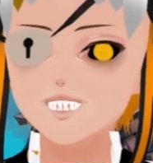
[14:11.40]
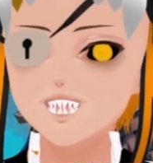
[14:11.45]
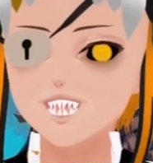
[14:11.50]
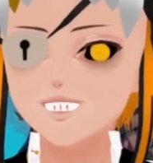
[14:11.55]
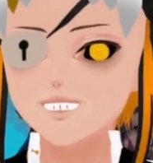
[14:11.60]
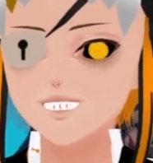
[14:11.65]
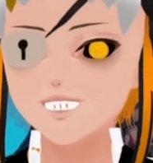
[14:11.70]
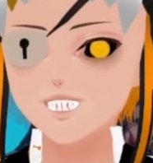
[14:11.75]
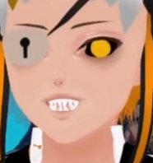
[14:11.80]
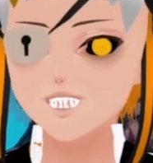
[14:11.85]

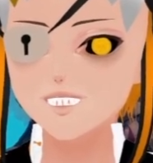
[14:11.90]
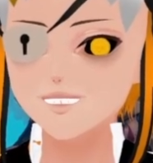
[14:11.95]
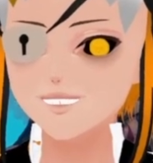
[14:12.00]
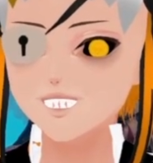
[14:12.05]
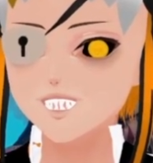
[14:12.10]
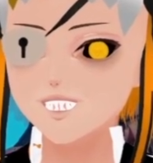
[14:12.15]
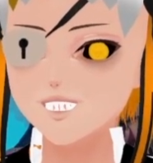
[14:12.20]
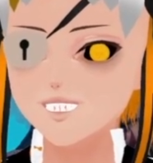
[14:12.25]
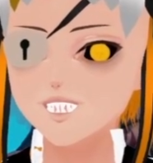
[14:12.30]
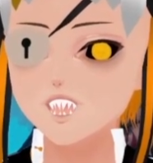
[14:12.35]
about him.
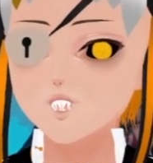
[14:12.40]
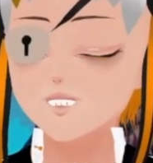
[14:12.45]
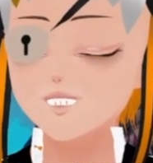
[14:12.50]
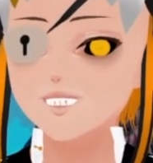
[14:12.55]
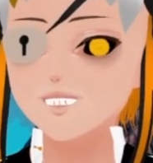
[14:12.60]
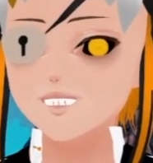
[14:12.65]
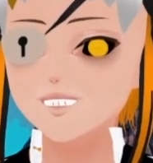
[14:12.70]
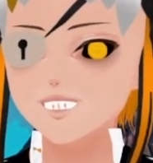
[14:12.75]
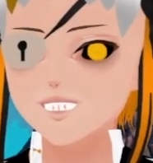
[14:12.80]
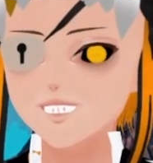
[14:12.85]
Maybe only
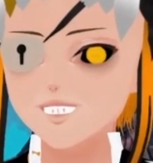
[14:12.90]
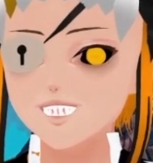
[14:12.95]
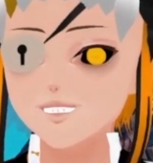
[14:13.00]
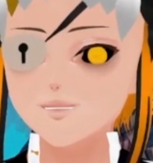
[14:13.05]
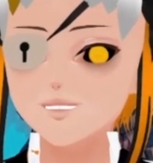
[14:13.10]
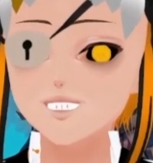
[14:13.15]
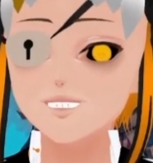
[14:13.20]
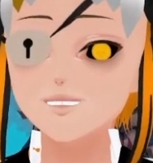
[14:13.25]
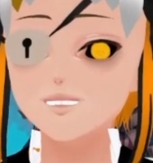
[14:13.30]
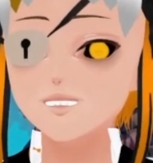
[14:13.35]
repeat
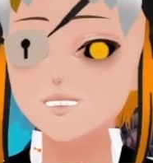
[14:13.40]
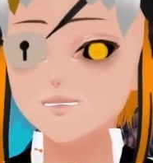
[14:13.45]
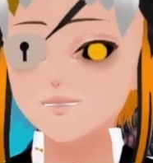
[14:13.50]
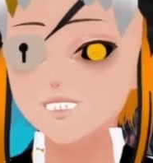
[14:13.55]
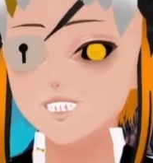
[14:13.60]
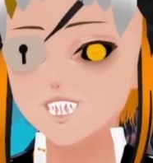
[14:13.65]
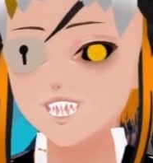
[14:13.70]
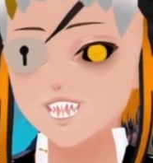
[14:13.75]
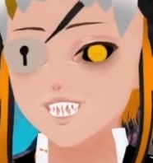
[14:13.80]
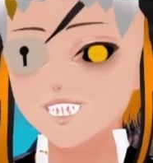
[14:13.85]
the first
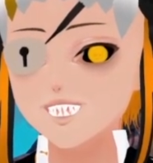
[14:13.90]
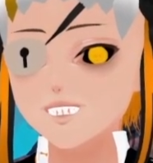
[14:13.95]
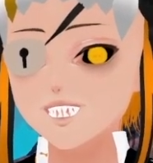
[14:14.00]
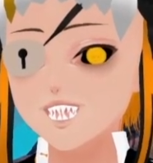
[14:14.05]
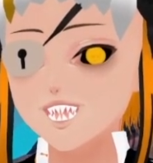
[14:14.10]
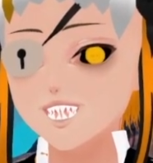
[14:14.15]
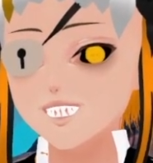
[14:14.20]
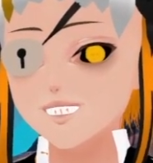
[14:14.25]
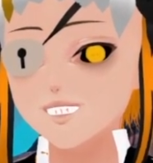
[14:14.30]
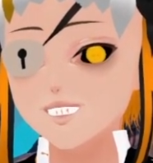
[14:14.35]
battle
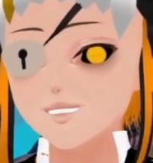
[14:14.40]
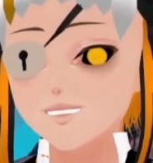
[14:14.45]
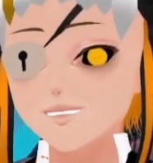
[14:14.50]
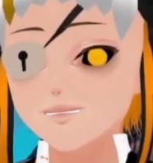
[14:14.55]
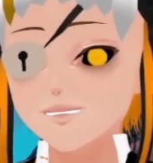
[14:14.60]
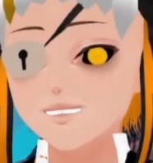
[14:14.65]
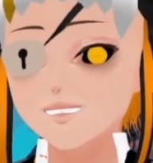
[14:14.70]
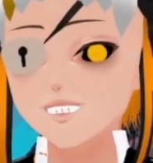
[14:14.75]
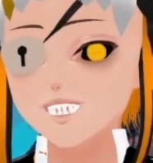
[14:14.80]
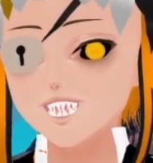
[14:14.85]
cry each
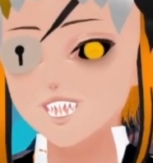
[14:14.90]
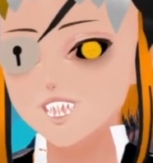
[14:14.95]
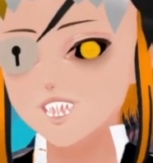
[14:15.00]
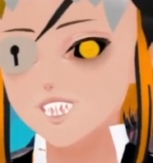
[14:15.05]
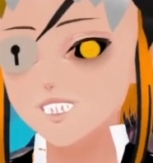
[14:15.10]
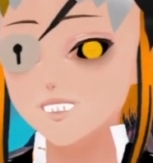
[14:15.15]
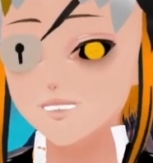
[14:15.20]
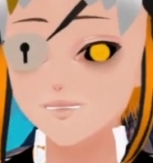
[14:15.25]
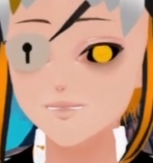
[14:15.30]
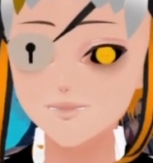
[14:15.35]
turn
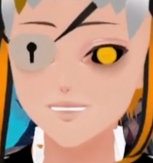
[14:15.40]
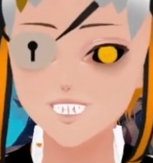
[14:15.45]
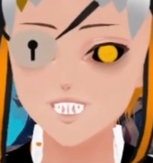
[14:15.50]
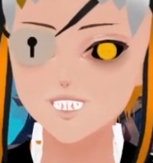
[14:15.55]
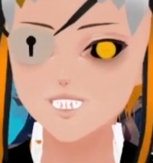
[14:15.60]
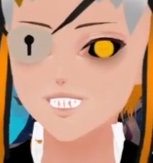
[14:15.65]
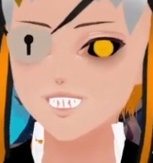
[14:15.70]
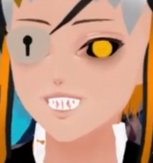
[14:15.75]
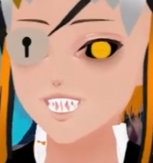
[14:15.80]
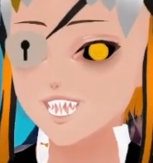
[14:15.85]
or
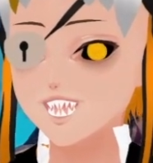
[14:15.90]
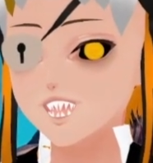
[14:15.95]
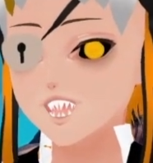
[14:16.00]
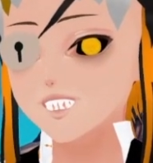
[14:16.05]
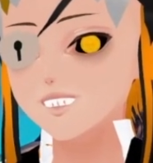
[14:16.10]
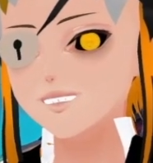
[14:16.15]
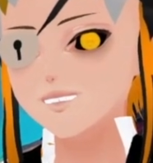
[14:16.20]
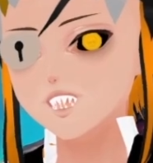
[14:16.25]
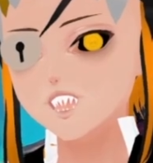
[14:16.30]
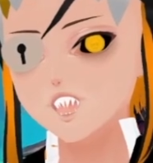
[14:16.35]
something. I
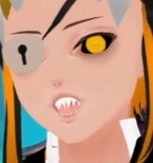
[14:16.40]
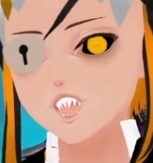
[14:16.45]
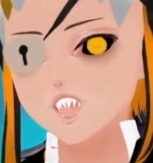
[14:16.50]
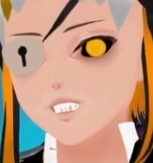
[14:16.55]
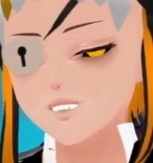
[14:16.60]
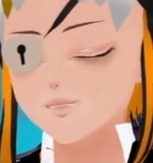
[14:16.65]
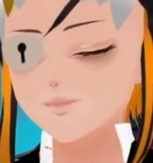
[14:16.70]
don't know.